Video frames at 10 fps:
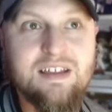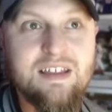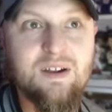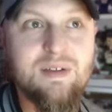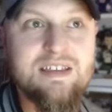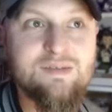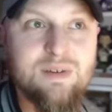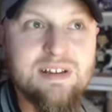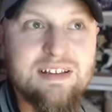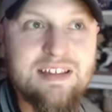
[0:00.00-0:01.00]
you know, he's
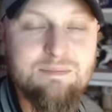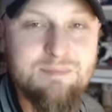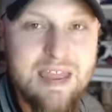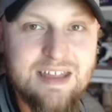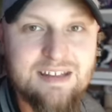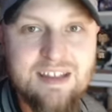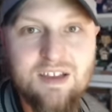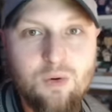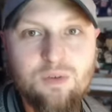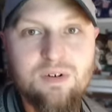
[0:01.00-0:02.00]
really mainly a
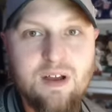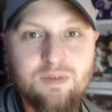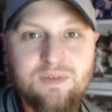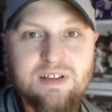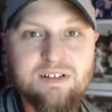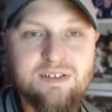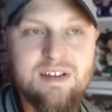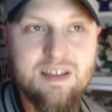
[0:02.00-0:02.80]
corner outfielder.